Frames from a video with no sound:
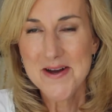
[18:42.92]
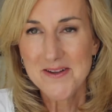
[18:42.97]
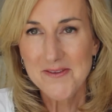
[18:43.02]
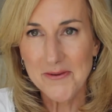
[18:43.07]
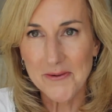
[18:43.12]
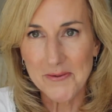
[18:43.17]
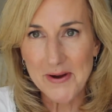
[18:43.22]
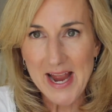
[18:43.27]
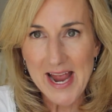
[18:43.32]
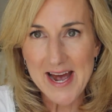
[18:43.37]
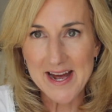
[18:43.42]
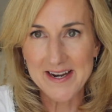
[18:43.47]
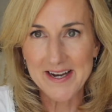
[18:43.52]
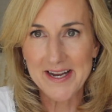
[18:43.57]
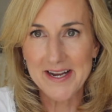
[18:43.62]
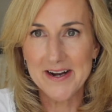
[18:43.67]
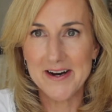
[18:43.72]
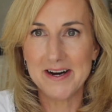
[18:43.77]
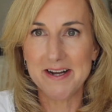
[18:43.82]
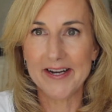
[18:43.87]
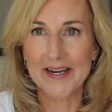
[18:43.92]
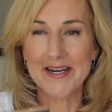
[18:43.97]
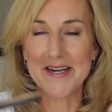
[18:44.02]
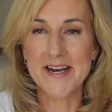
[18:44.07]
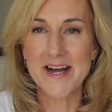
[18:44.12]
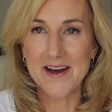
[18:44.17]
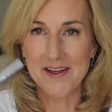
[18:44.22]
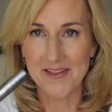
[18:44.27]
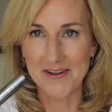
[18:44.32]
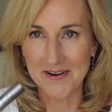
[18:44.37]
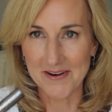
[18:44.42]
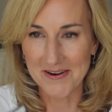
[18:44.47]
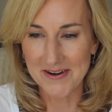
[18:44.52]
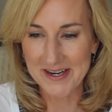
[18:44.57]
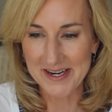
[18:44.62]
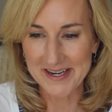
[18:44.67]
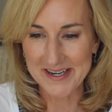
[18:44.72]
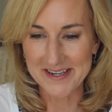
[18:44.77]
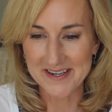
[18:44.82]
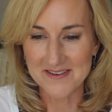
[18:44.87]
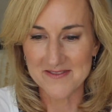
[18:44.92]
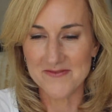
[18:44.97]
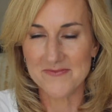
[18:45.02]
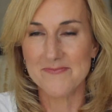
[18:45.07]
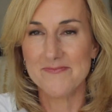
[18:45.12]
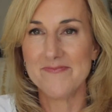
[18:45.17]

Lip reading: So adding on another kind of